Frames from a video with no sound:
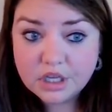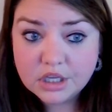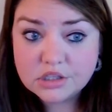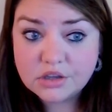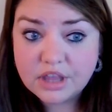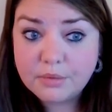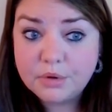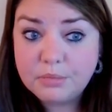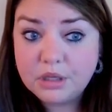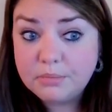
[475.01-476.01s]
So that
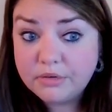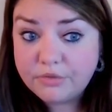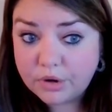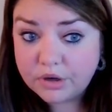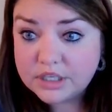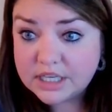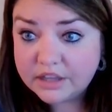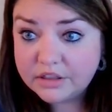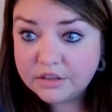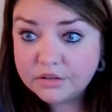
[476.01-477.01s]
would be before the
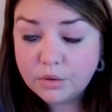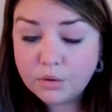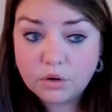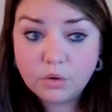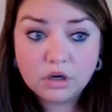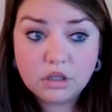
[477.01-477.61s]
death or a